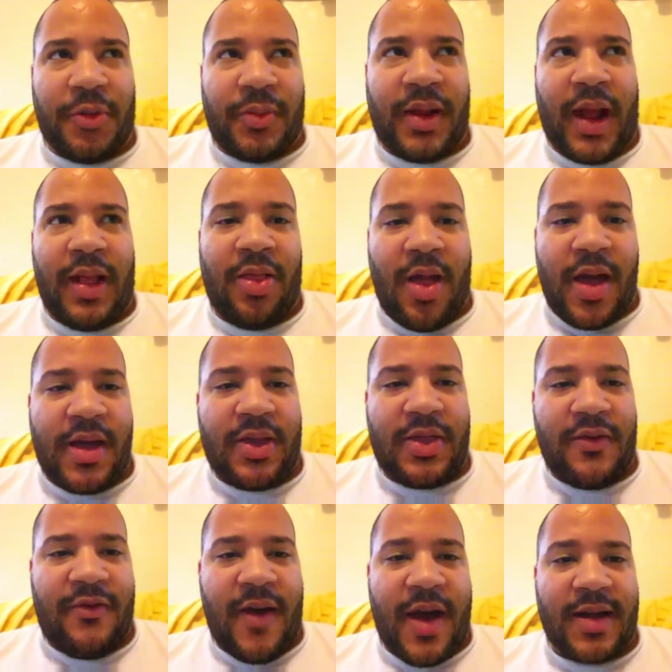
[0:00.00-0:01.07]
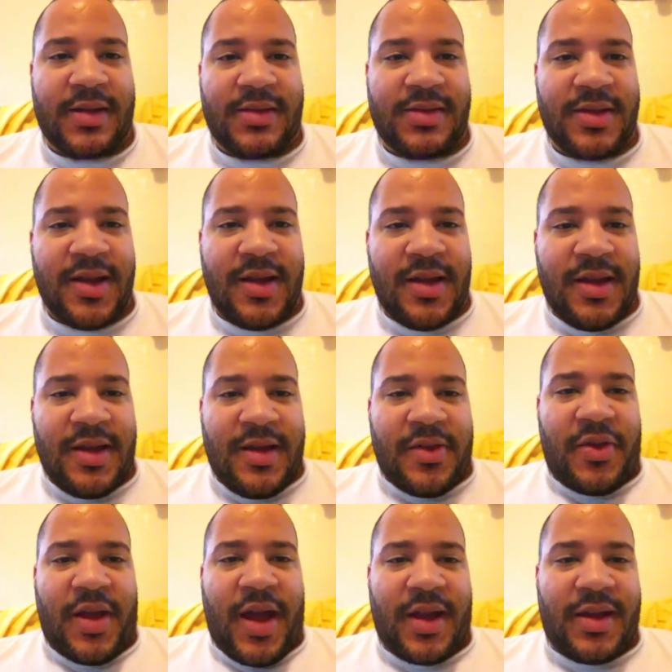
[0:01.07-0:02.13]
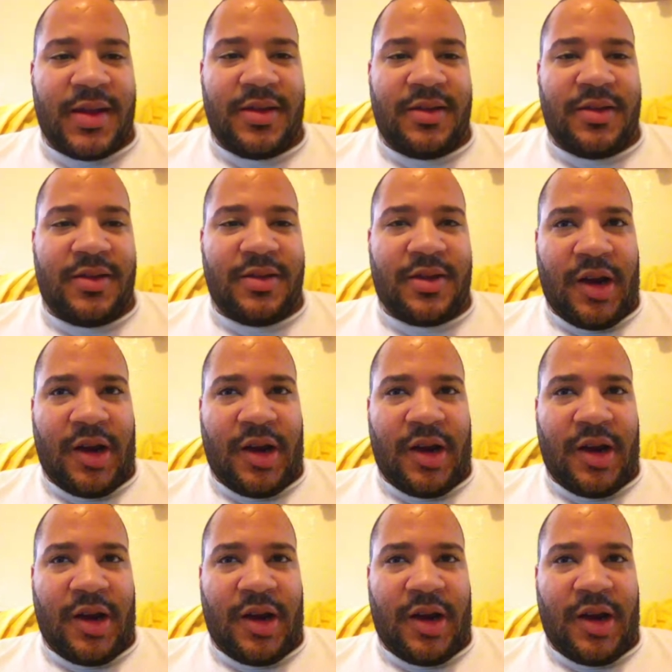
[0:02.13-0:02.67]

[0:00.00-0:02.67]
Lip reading: I mean, I like the fact that I can